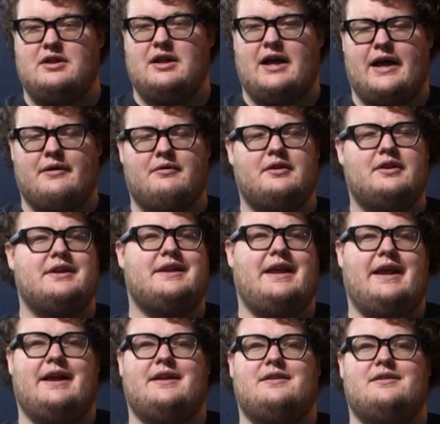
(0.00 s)
I really
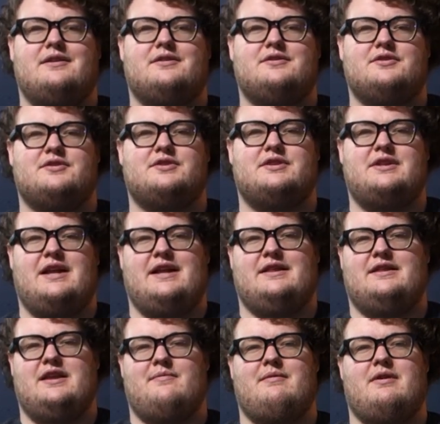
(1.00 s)
can't understate
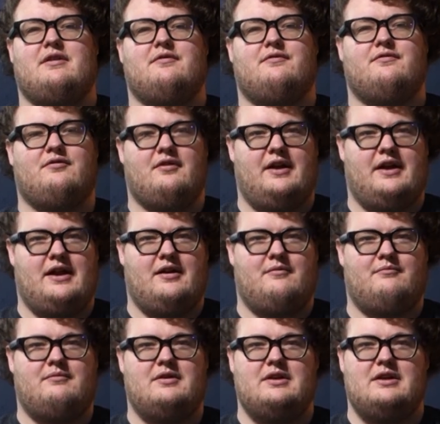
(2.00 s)
the amount of
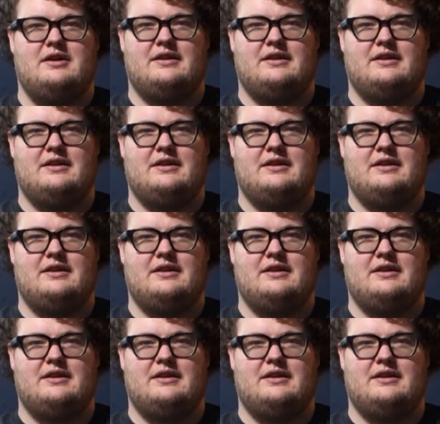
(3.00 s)
freedom